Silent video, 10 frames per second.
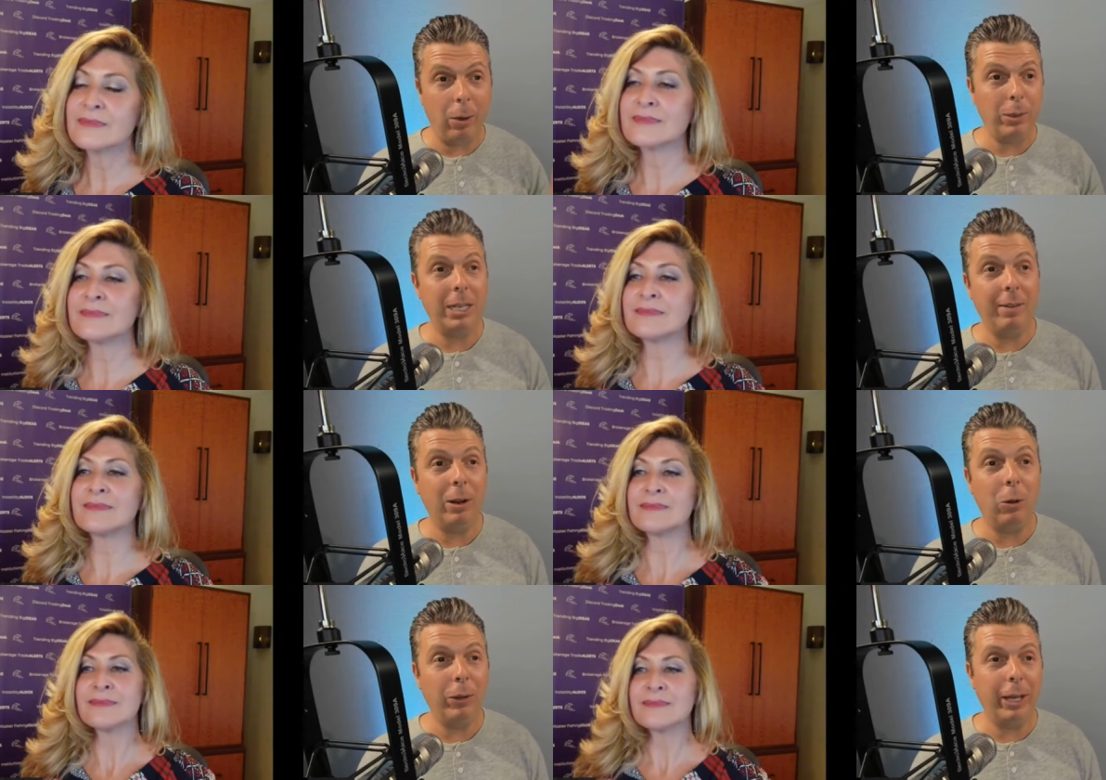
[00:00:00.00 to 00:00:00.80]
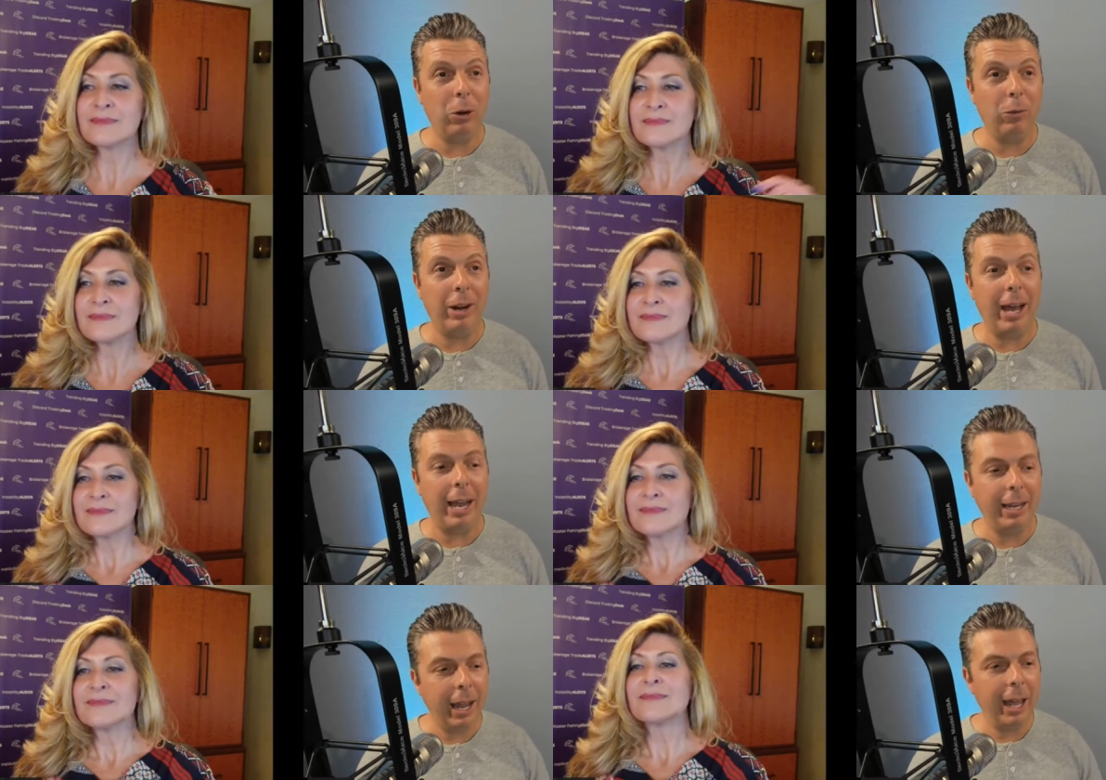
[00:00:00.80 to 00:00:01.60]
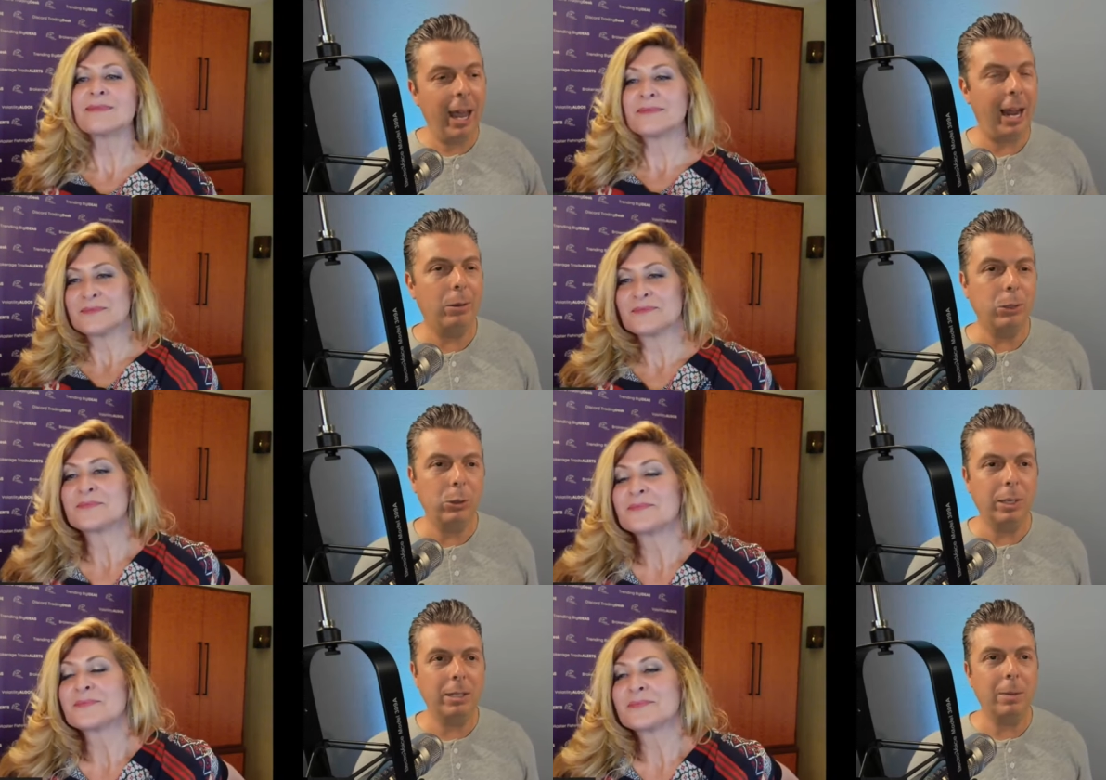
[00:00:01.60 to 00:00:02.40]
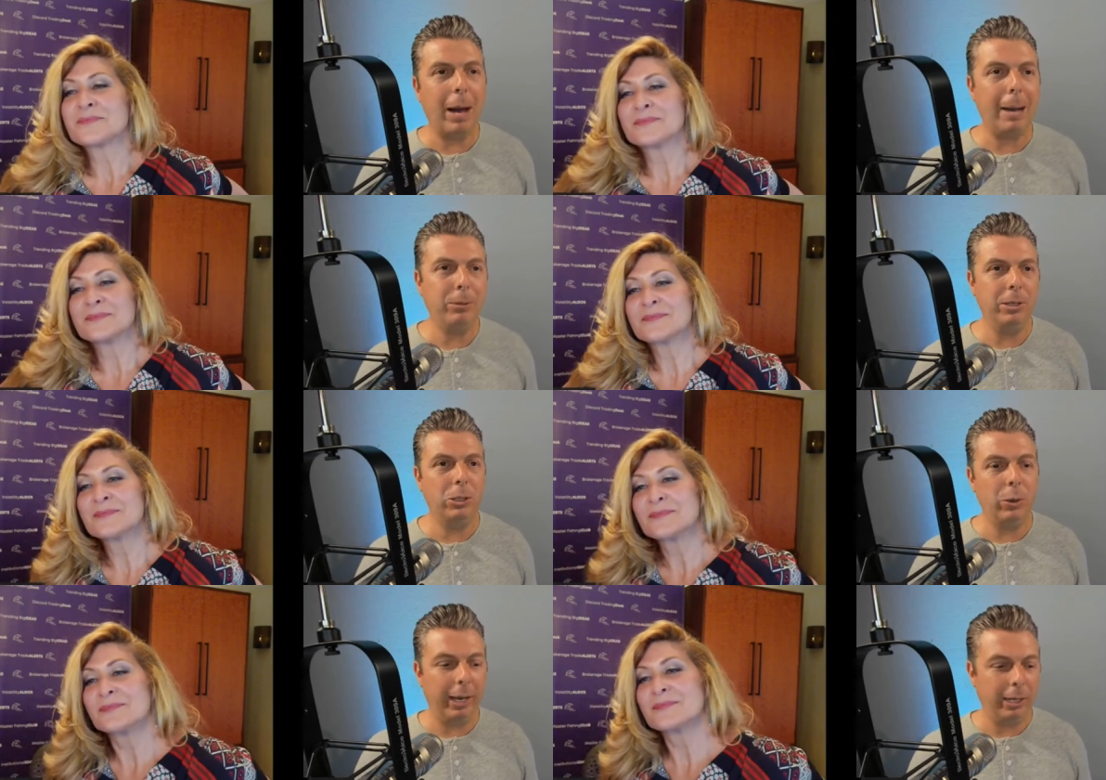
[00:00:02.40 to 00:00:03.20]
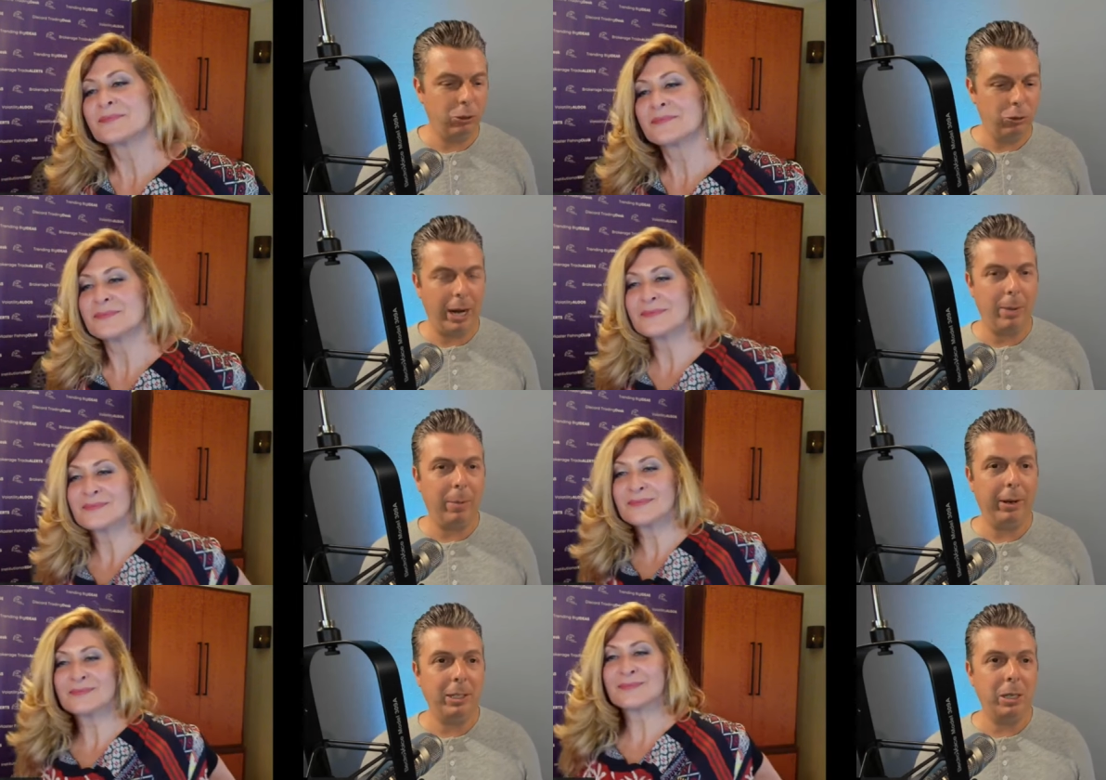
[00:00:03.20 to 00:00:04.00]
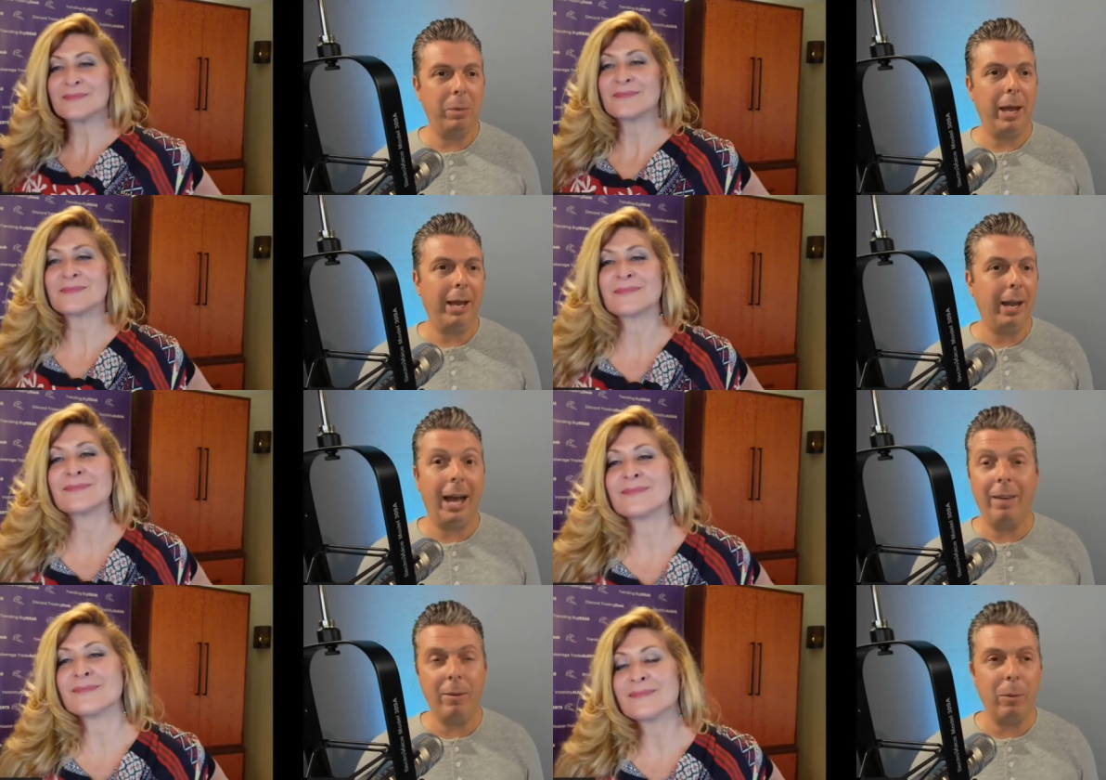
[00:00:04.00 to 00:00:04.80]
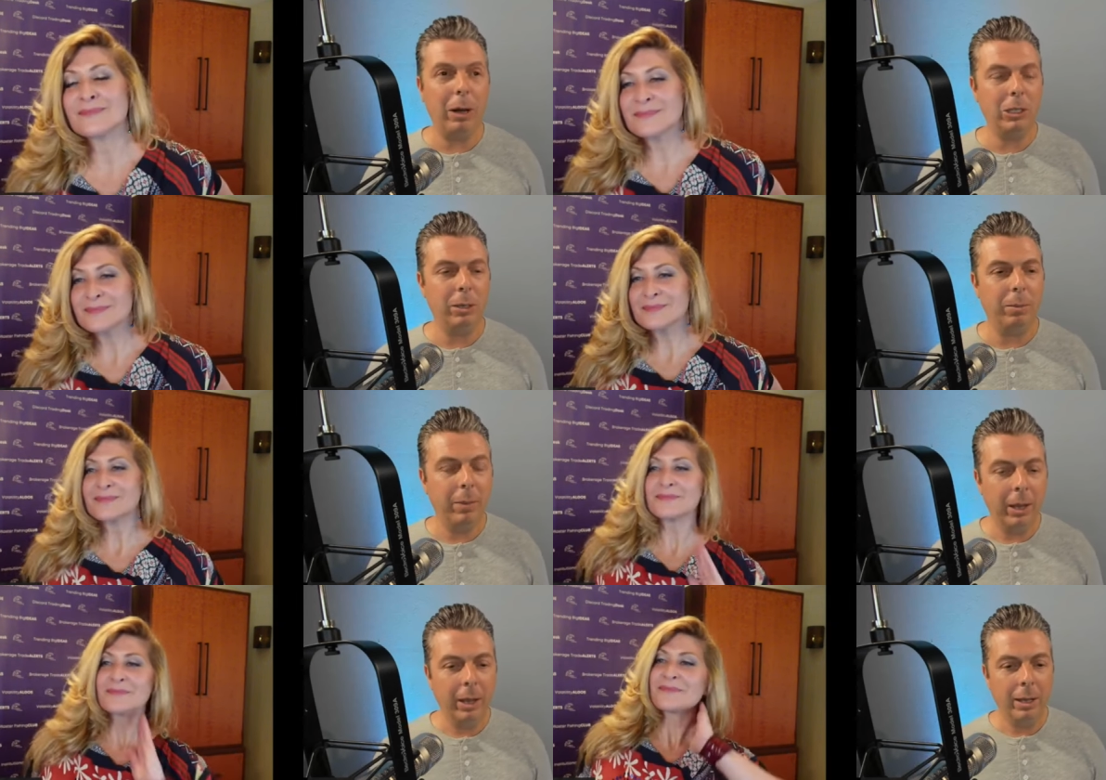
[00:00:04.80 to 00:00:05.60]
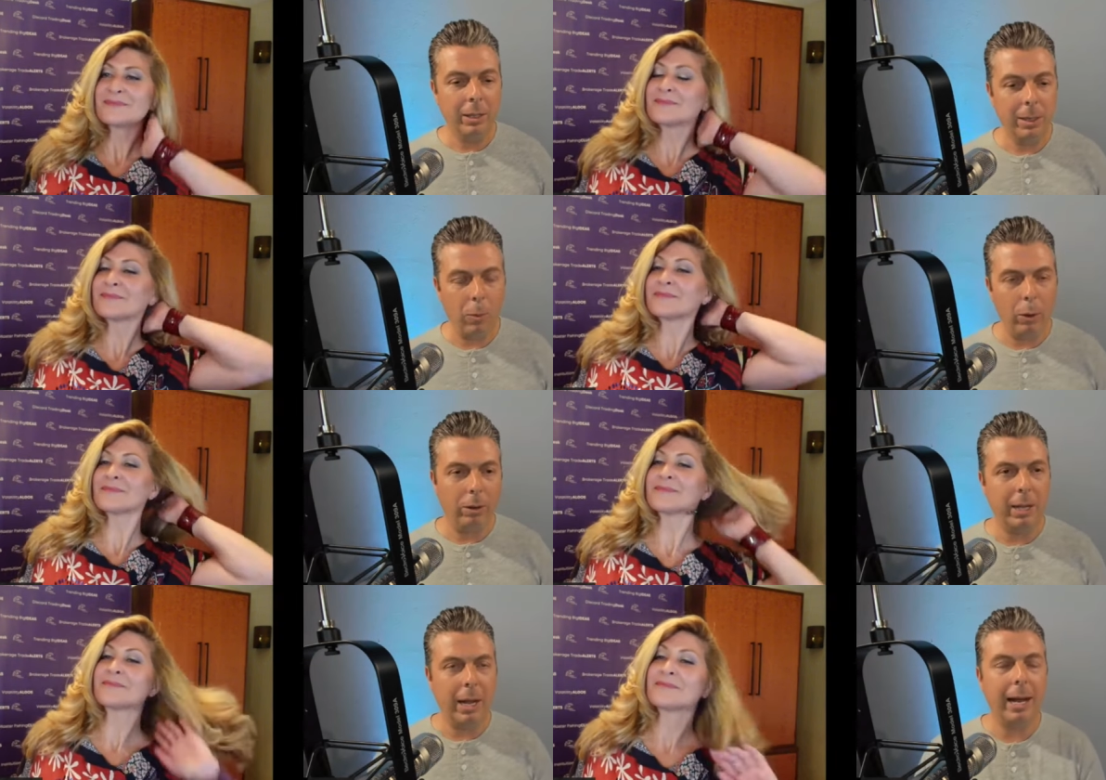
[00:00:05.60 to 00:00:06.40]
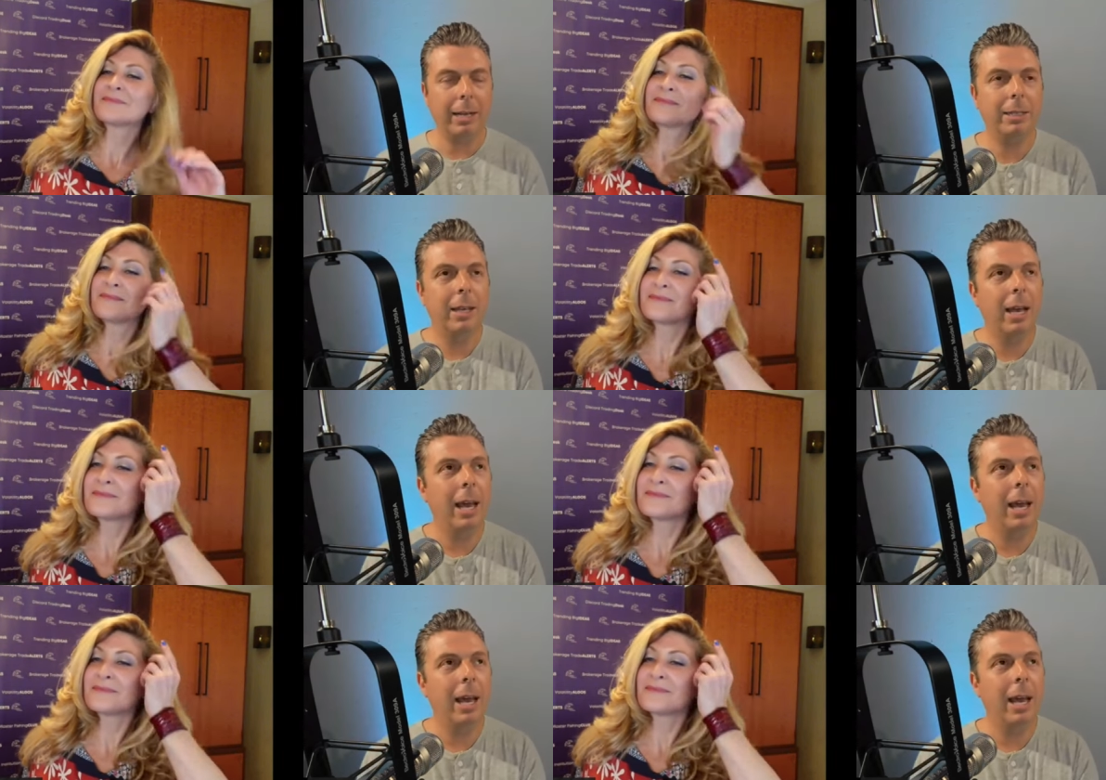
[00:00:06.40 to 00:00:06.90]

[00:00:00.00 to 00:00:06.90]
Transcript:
Speaker 1: I wasn't even holding it overnight, and I was using some options so I could try to participate. And I even bought some, some oil stocks.